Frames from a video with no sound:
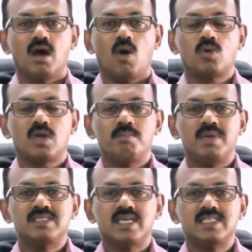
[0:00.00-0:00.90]

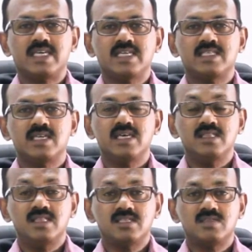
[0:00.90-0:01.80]
outcome-based education
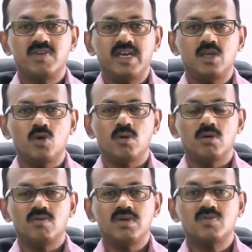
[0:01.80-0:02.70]
in this
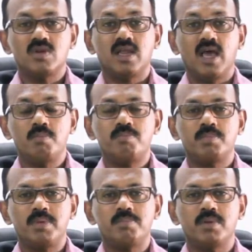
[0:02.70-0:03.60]
video, which will help
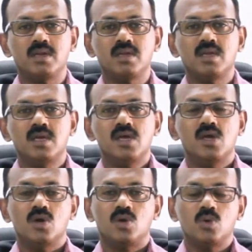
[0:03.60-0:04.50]
the people
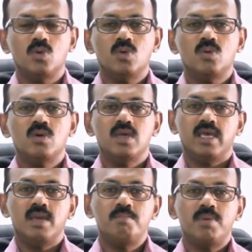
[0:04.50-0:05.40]
to
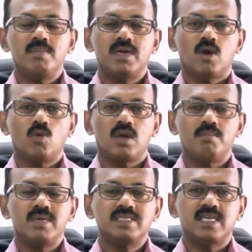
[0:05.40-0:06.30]
implement
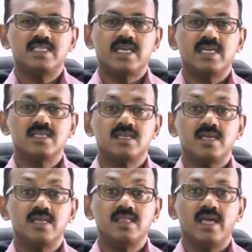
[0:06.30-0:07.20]
outcome-based
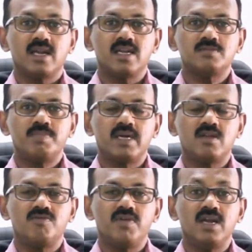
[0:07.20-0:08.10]
education in their
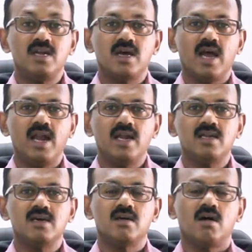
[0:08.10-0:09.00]
respective field
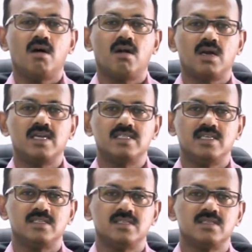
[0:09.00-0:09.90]
and
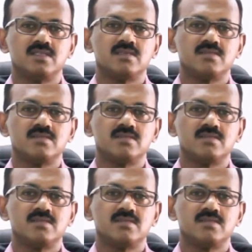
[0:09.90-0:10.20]
organizations.